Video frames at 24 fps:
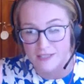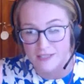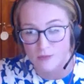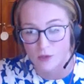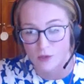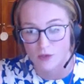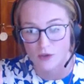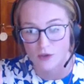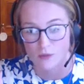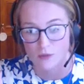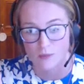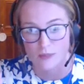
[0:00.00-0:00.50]

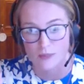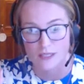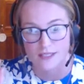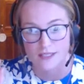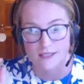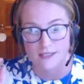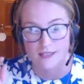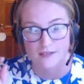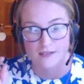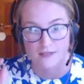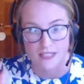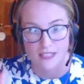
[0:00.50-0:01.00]
small
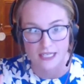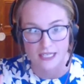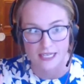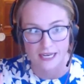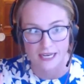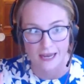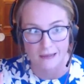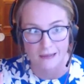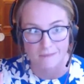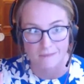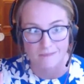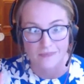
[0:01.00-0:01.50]
numbers of
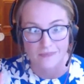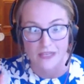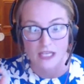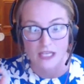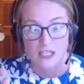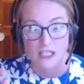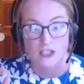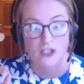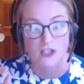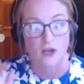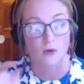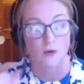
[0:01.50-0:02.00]
DNA.
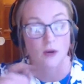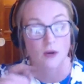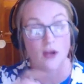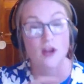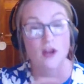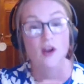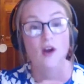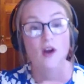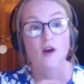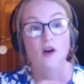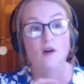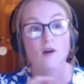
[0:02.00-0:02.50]
So
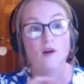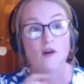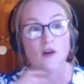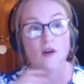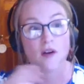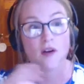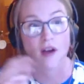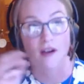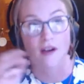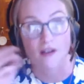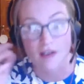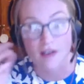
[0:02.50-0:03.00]

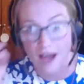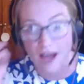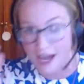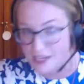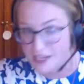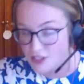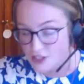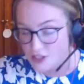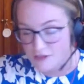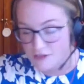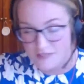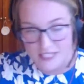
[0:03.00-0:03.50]

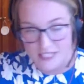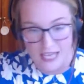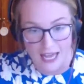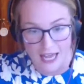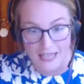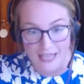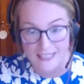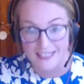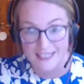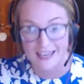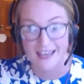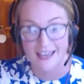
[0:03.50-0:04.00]
as you've
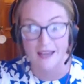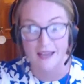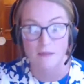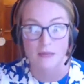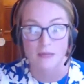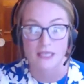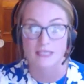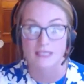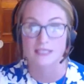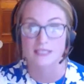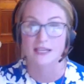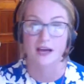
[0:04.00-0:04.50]
said, it
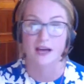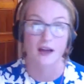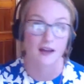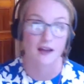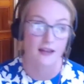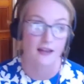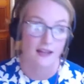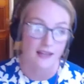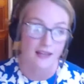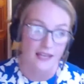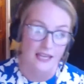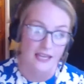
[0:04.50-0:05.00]
means that
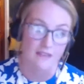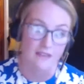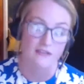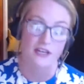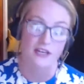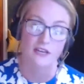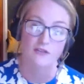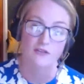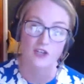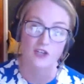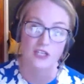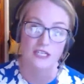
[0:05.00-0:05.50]

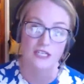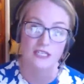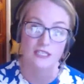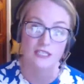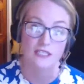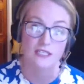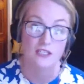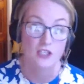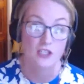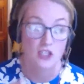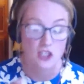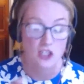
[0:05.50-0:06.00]
even if
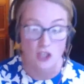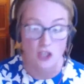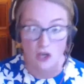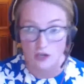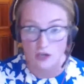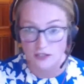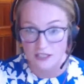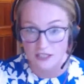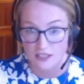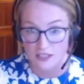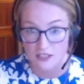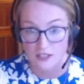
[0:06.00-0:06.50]
she's
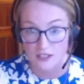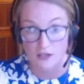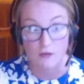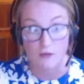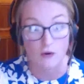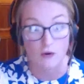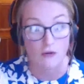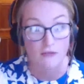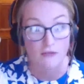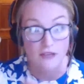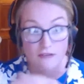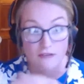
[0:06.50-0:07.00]
started to,
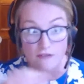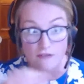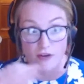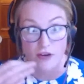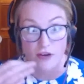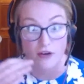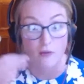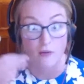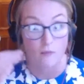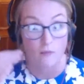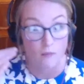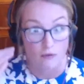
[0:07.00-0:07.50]
or
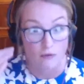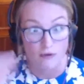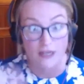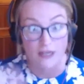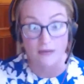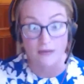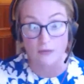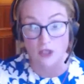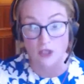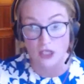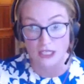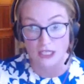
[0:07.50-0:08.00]
even
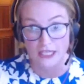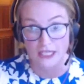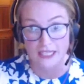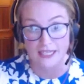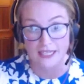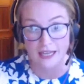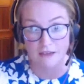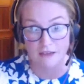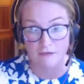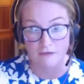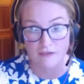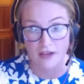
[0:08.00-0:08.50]
pretty much
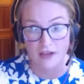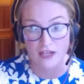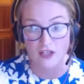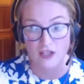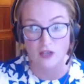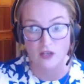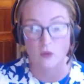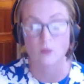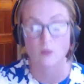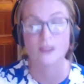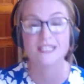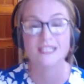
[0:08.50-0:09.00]
cleared that
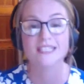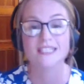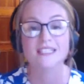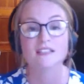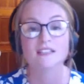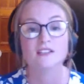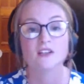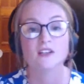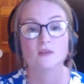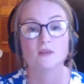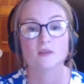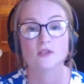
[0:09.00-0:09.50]
infection, we
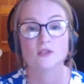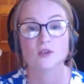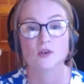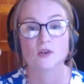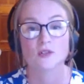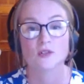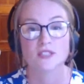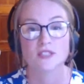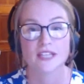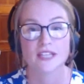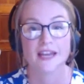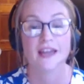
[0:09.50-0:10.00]
still know what's
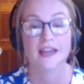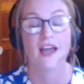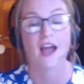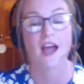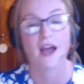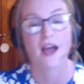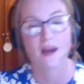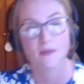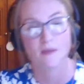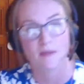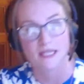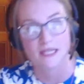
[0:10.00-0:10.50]
caused it.
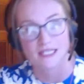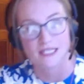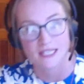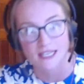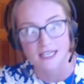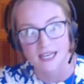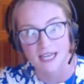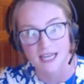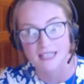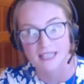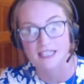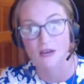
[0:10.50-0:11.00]
And it means that
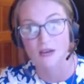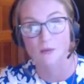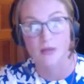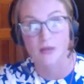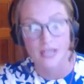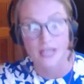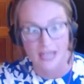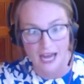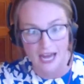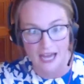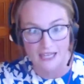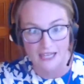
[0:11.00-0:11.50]
next time we
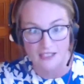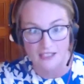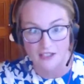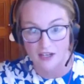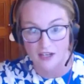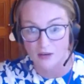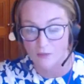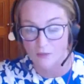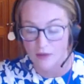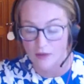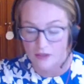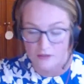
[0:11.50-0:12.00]
can act on
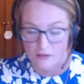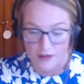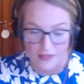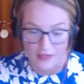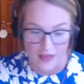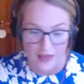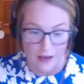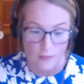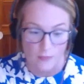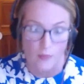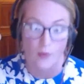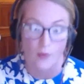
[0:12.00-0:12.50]
it, whether at
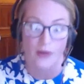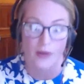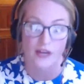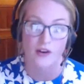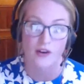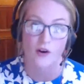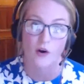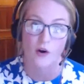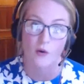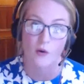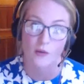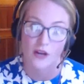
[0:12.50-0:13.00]
that point
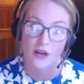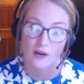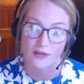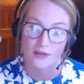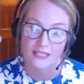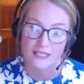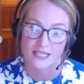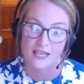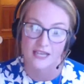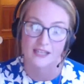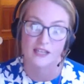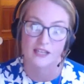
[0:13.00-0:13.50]
or we know
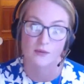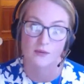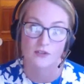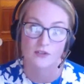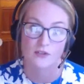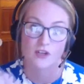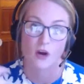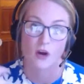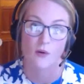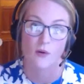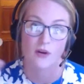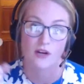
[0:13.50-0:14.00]
exactly what's
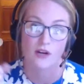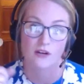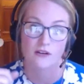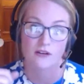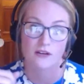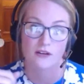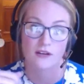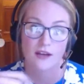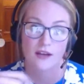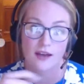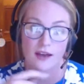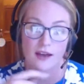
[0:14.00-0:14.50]
going on